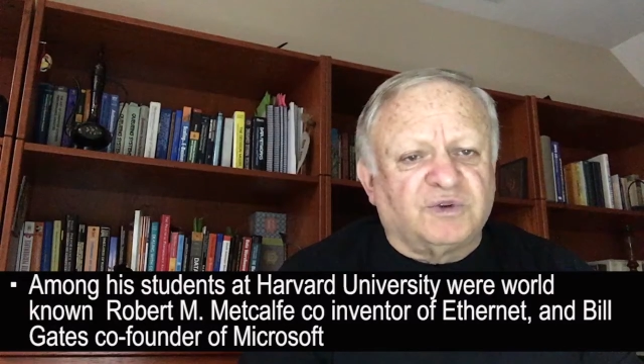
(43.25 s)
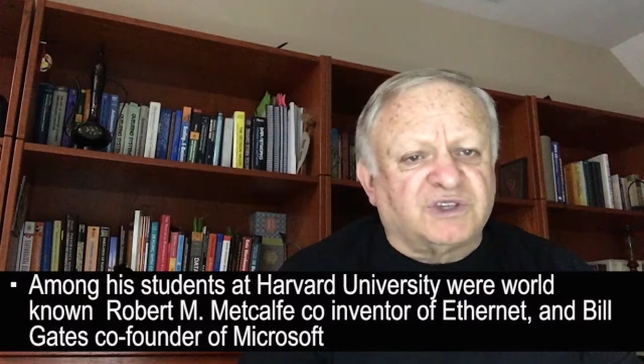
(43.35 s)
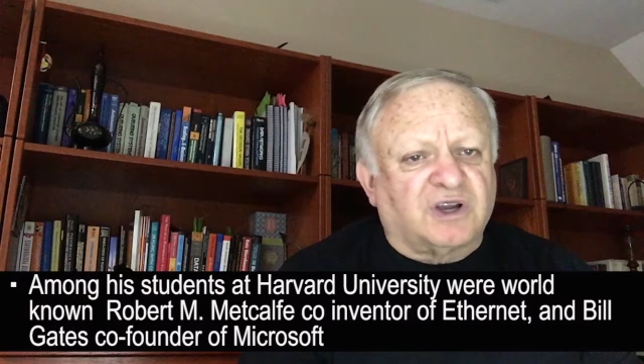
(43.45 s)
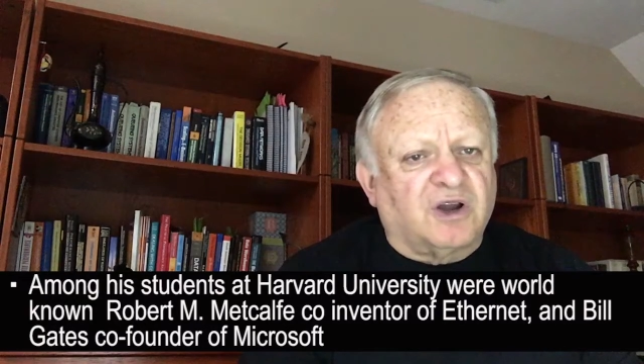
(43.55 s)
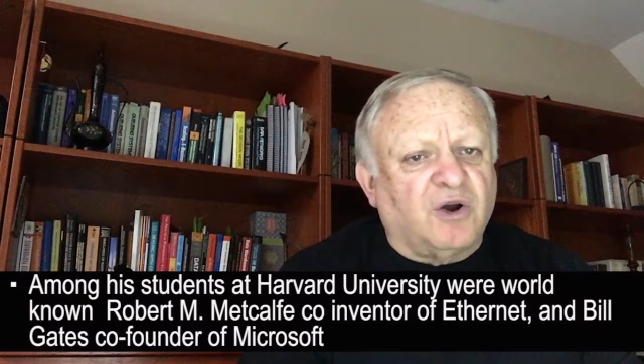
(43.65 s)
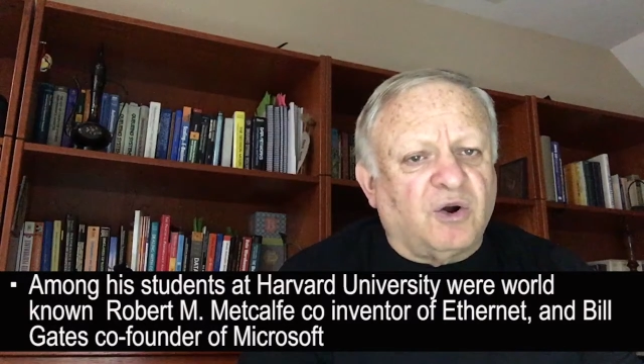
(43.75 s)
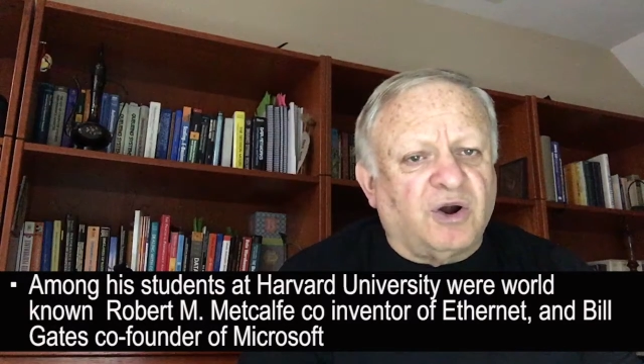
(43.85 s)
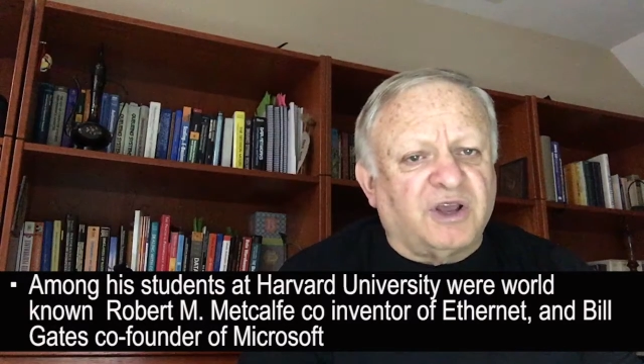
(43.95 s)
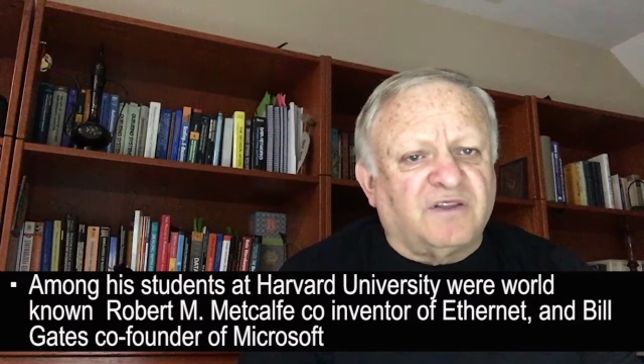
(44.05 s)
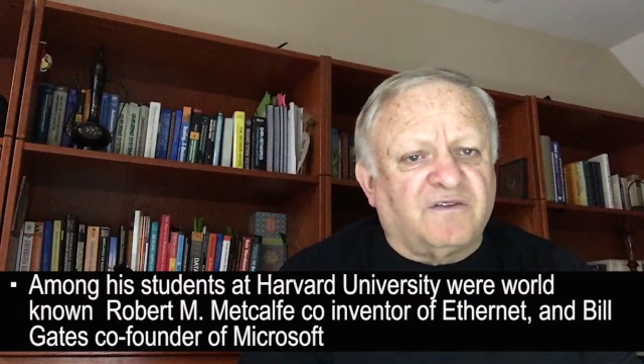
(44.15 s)
was a
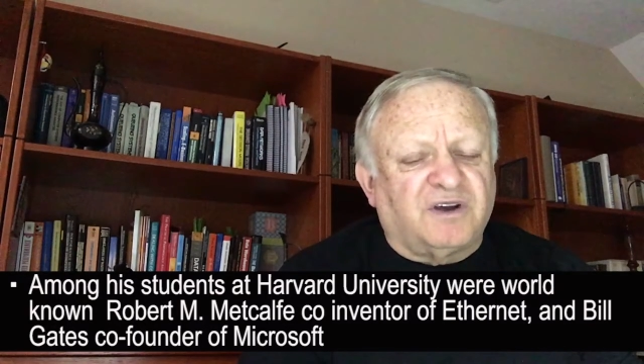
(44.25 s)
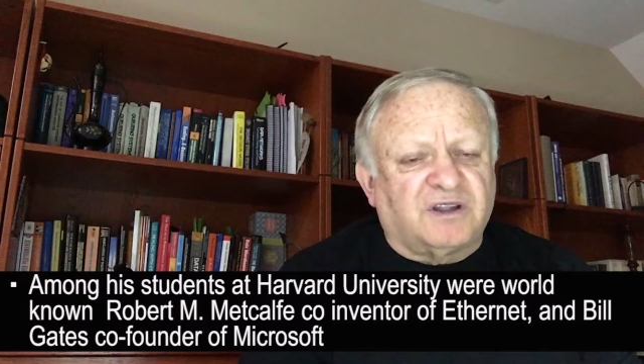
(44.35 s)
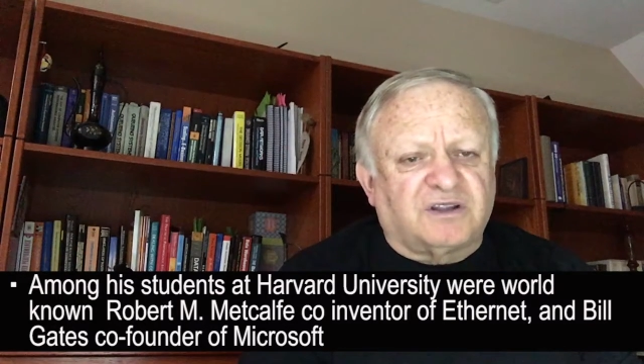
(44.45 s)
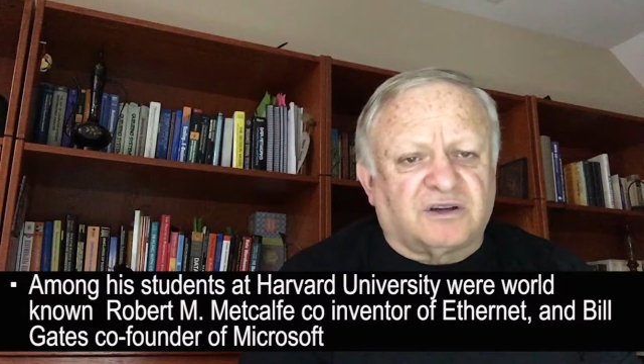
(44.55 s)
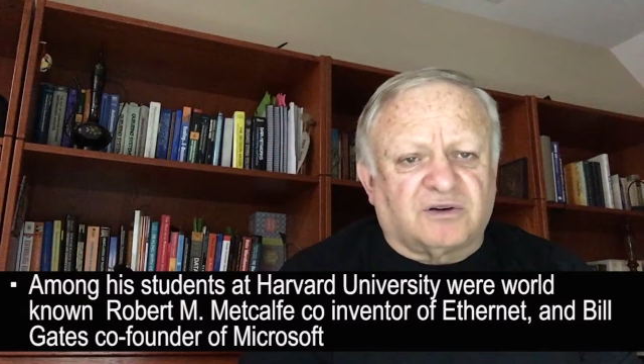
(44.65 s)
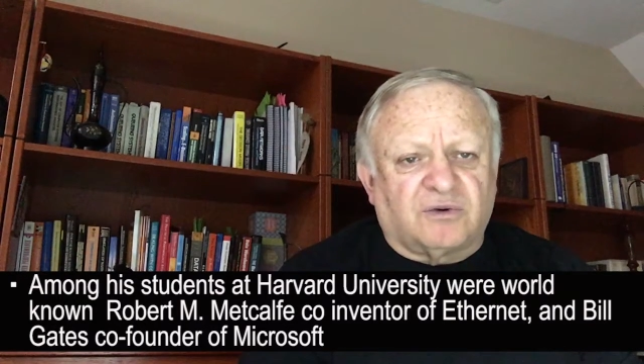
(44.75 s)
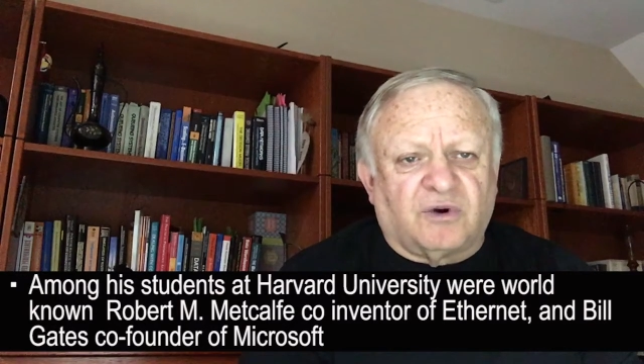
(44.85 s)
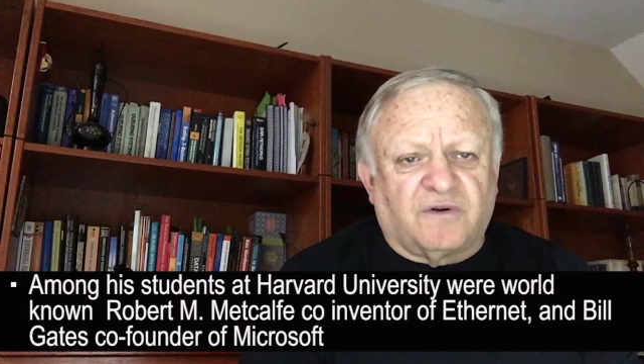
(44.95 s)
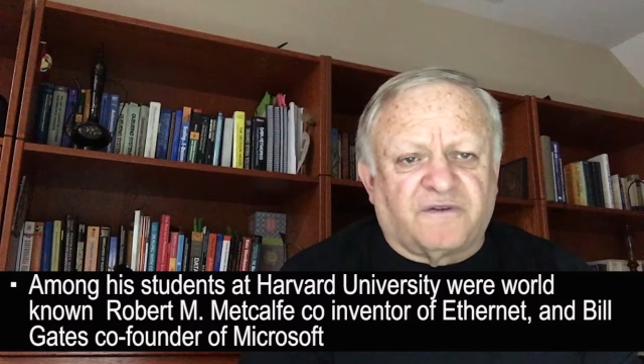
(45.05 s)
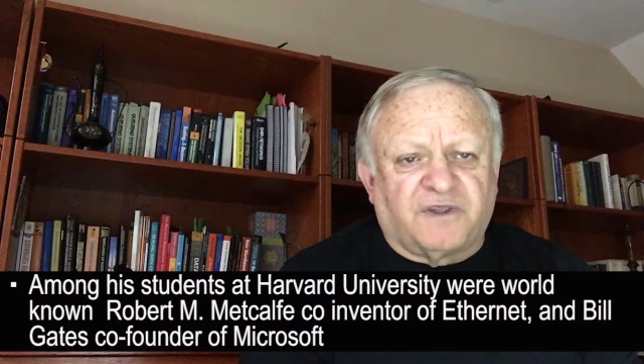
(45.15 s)
co-inventor
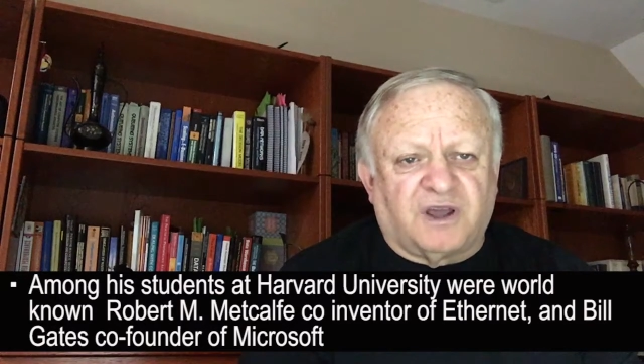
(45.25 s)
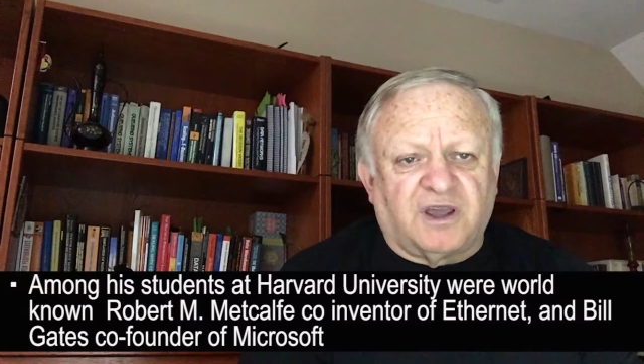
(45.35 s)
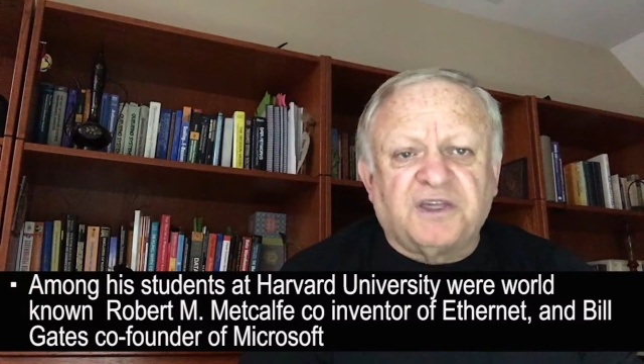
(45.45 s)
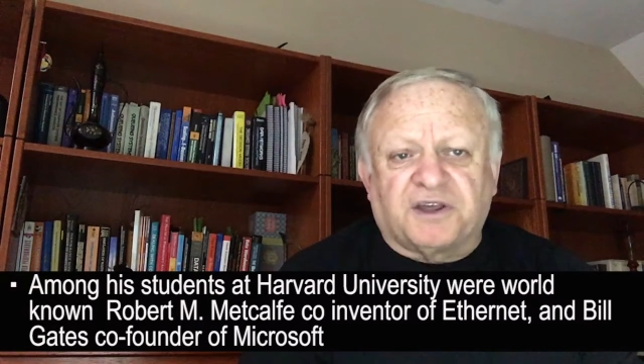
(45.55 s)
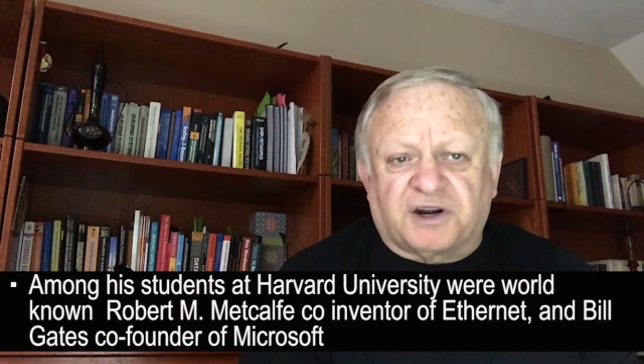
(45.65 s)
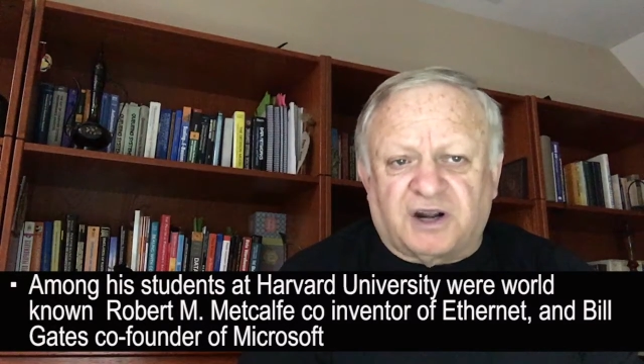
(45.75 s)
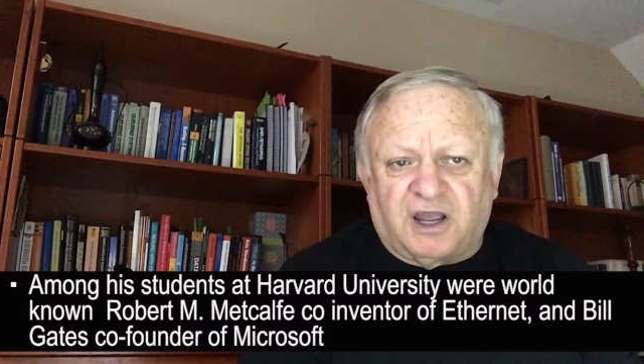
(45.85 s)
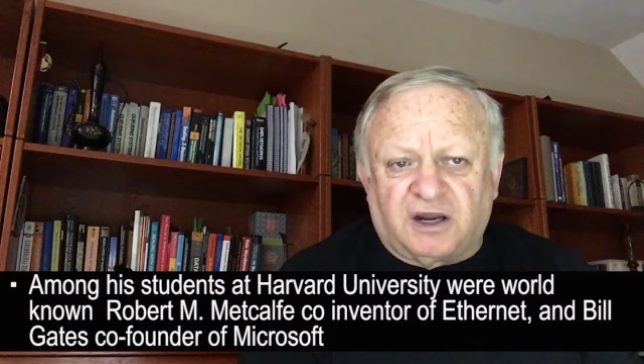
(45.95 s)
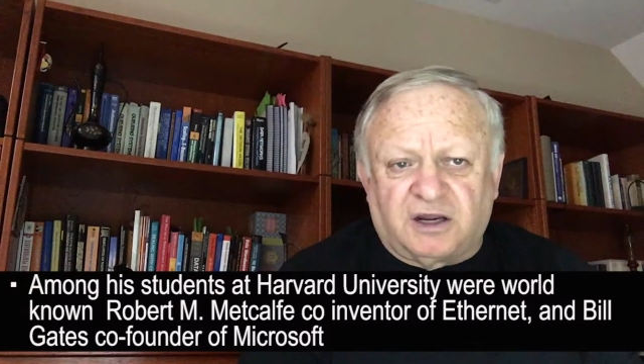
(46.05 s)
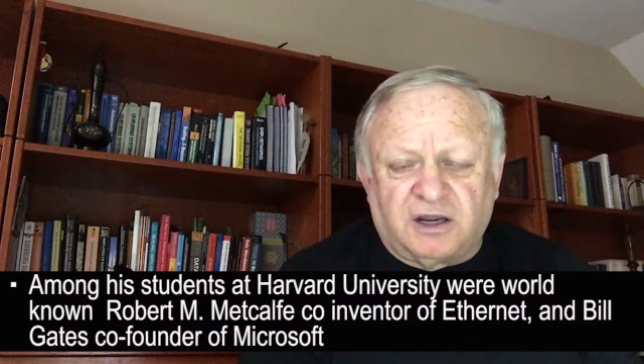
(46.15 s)
of the
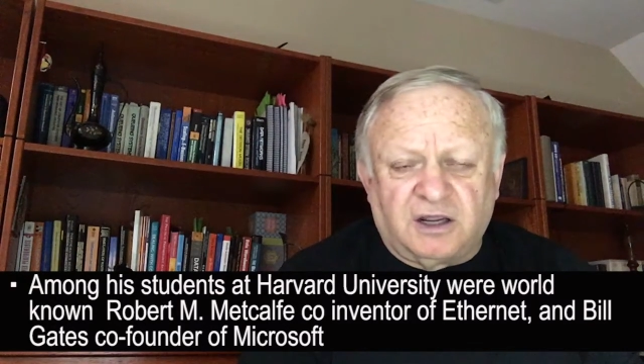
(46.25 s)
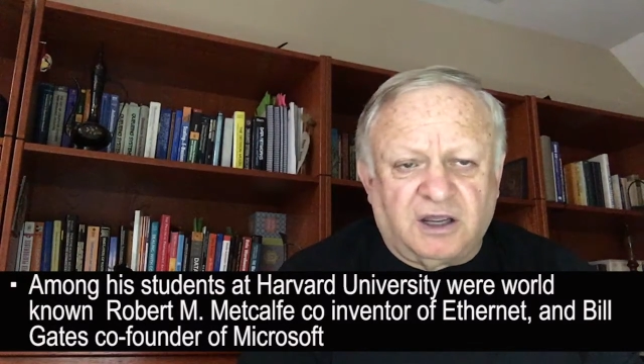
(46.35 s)
Ethernet.